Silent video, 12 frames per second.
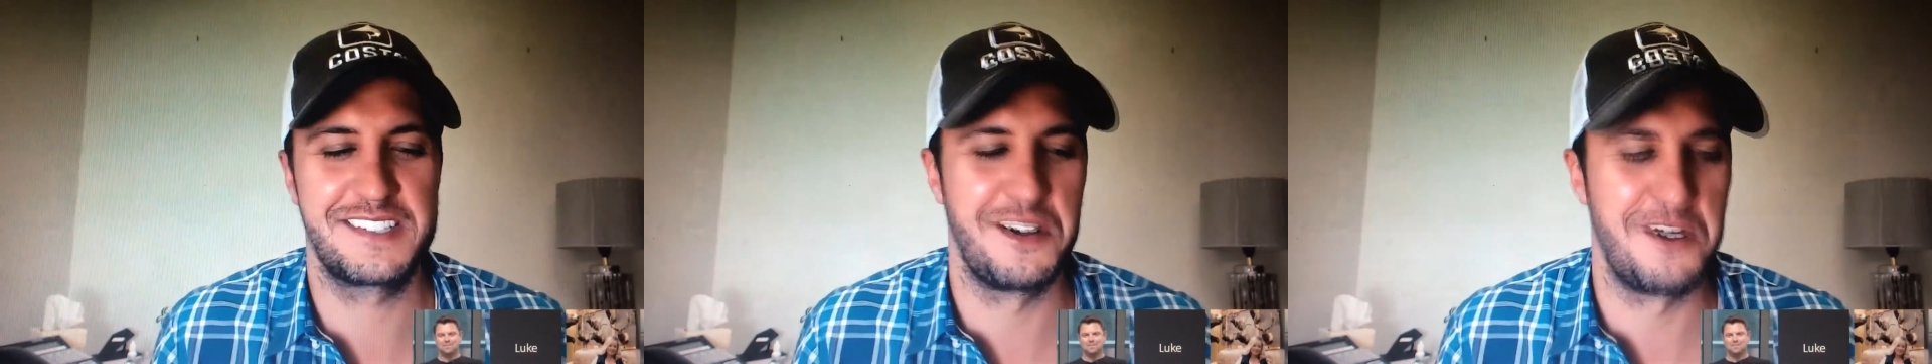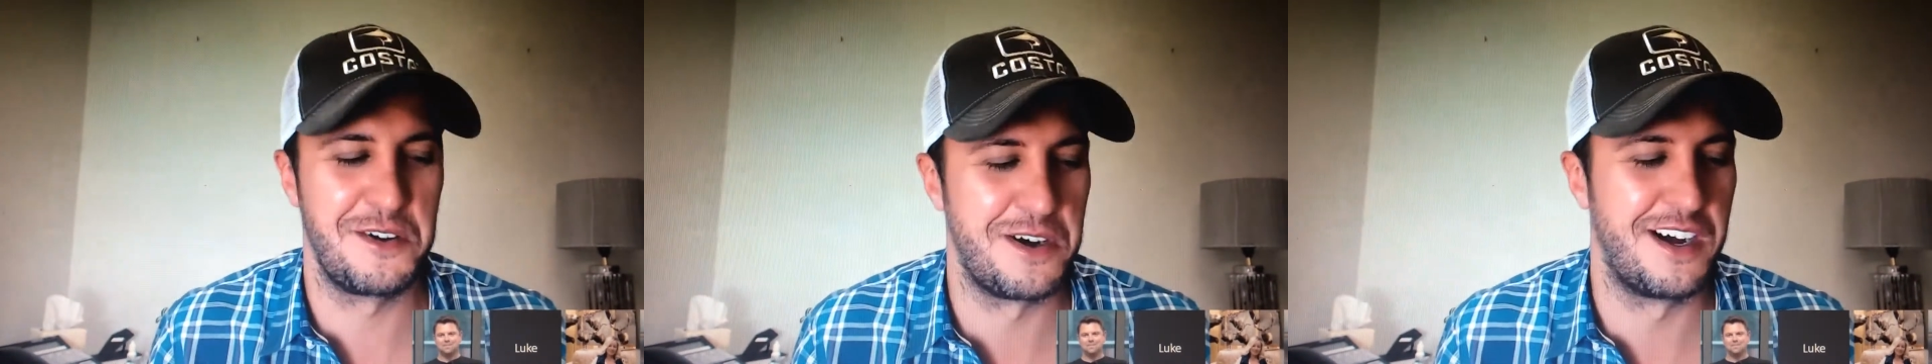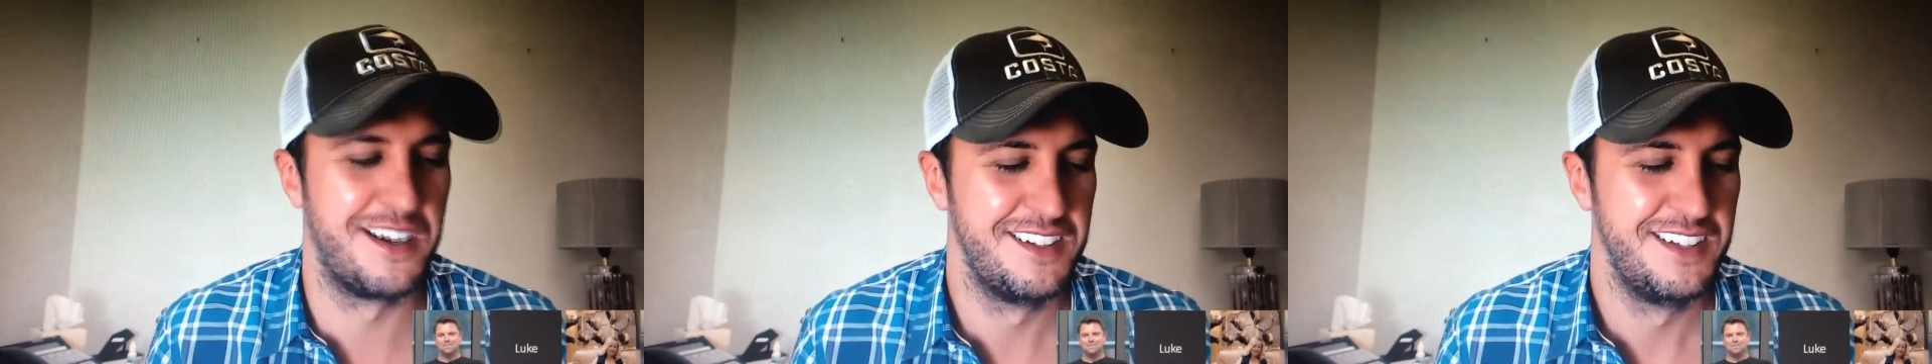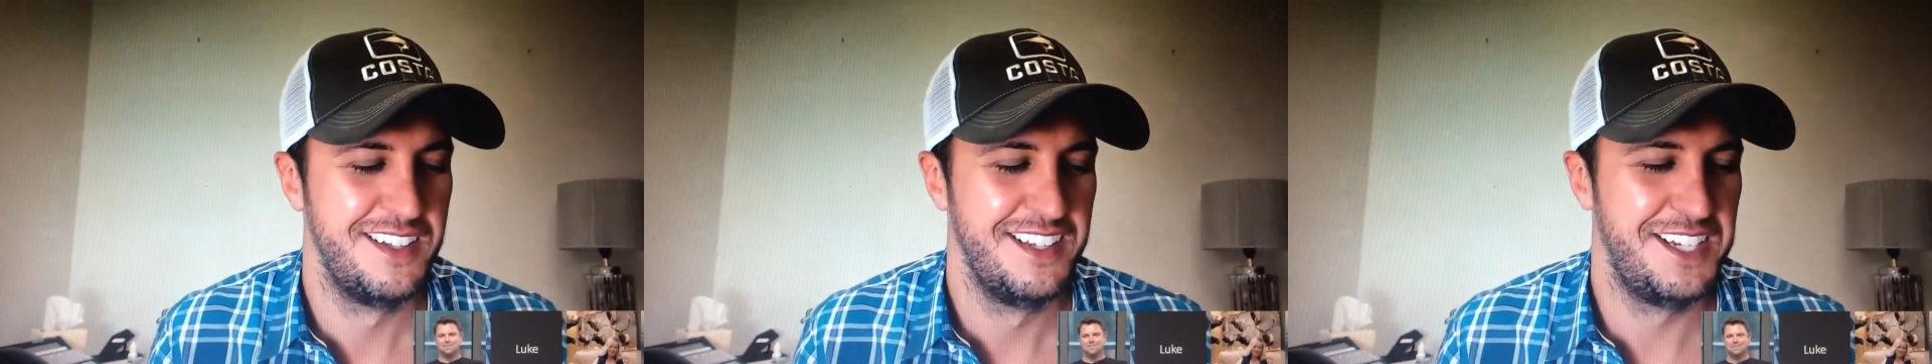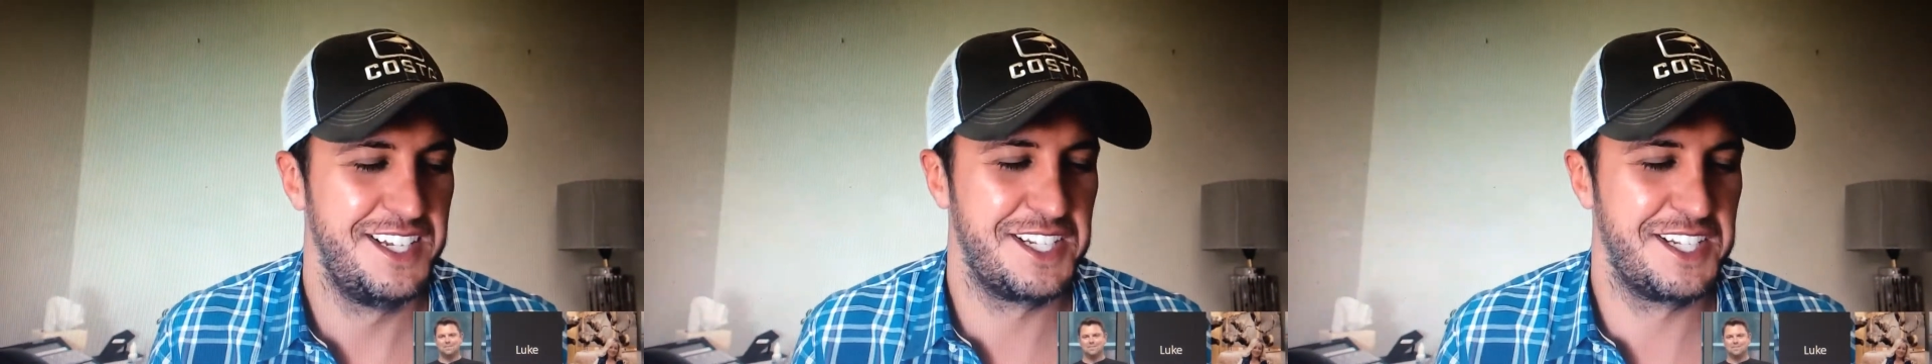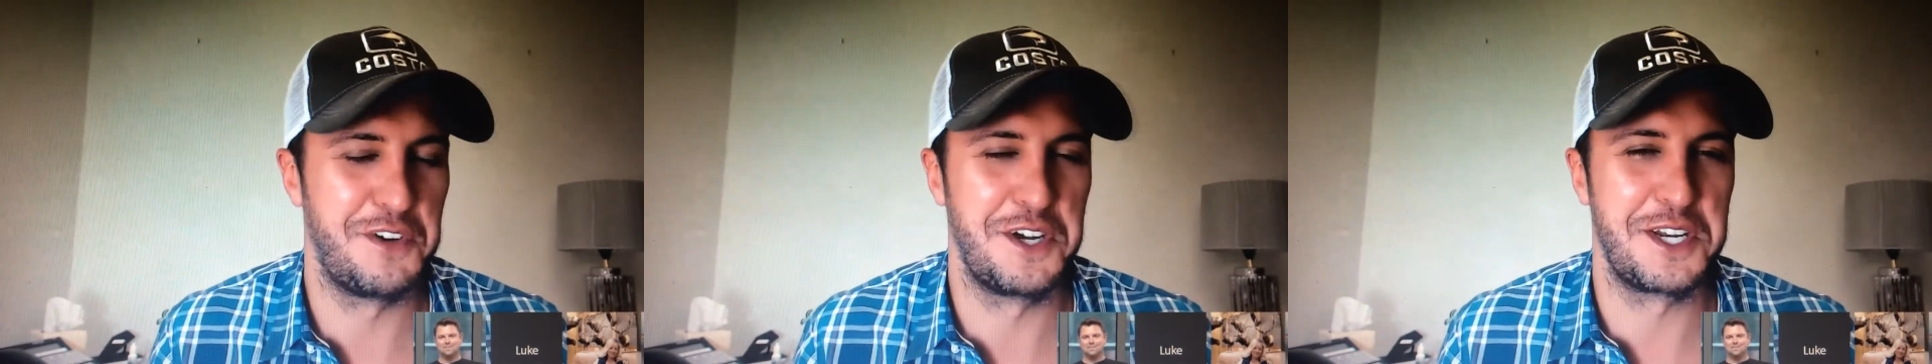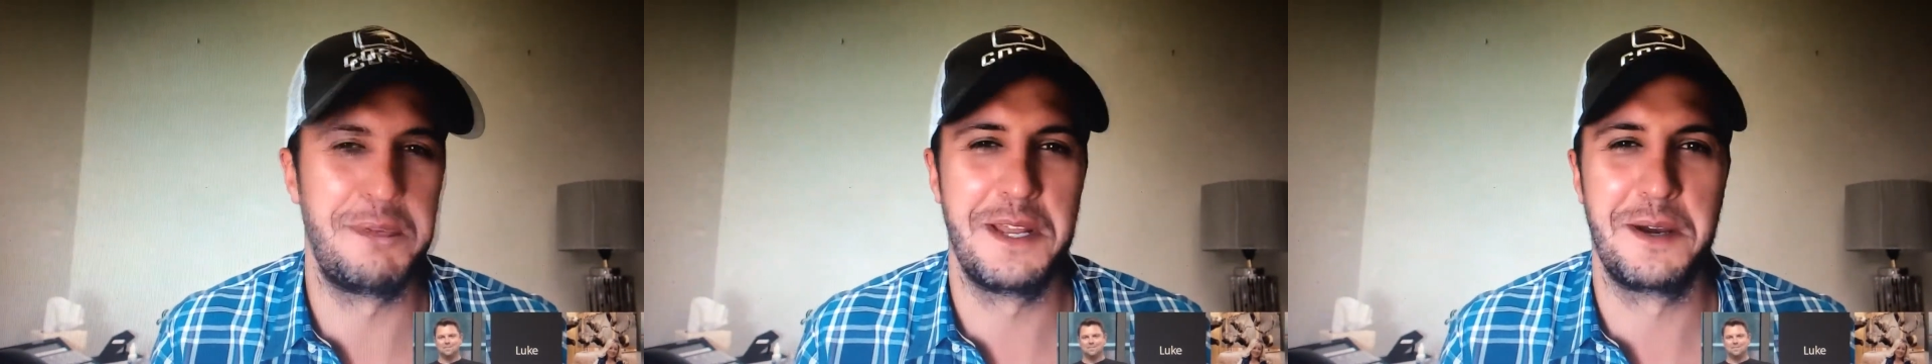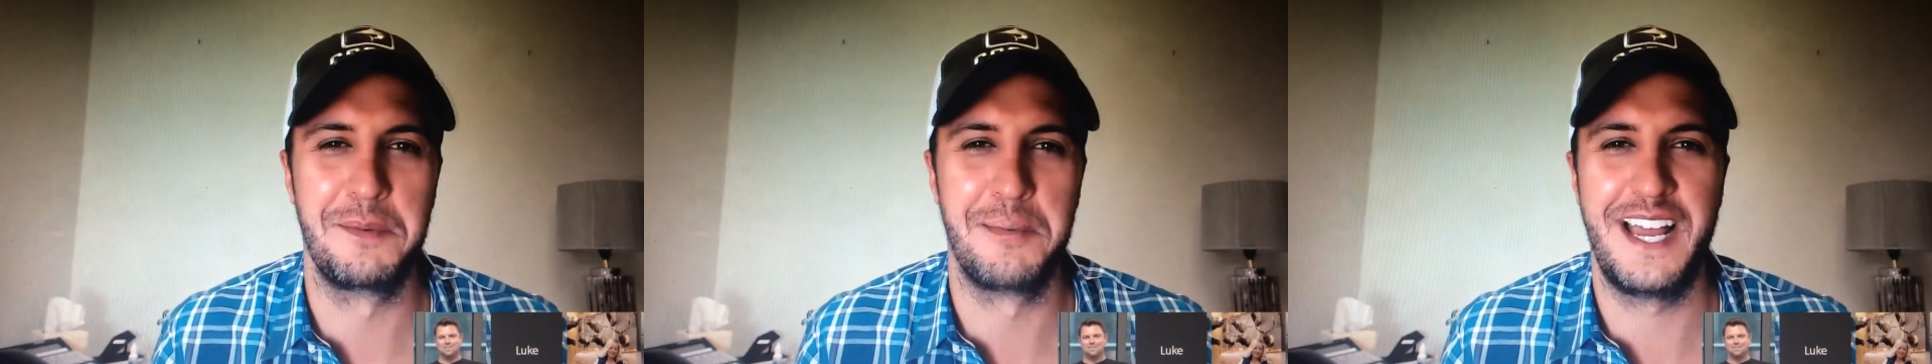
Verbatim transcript: So uh, it's fun to be able